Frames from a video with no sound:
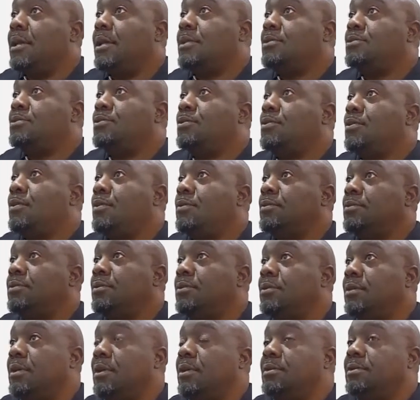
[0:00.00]
are two
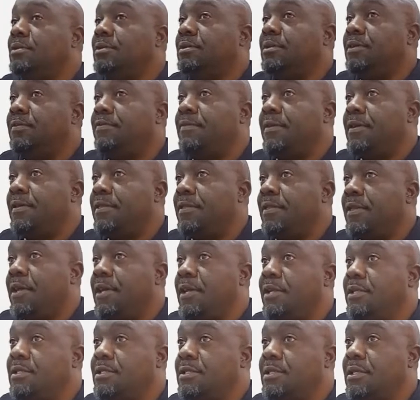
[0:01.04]
different
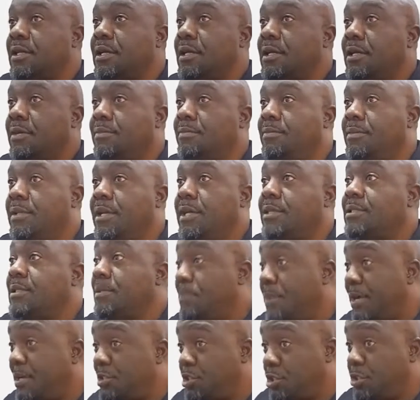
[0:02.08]
things. There's a
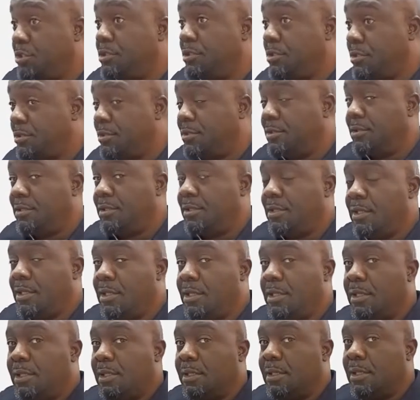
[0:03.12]
passion,
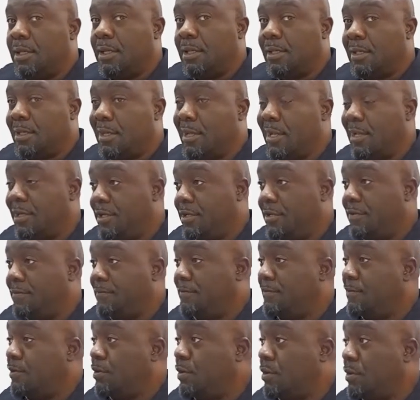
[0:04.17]
clearly,
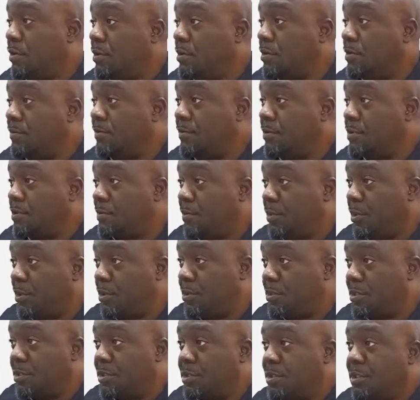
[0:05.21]
for
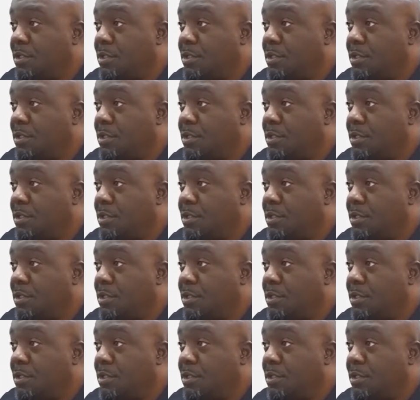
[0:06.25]
sports,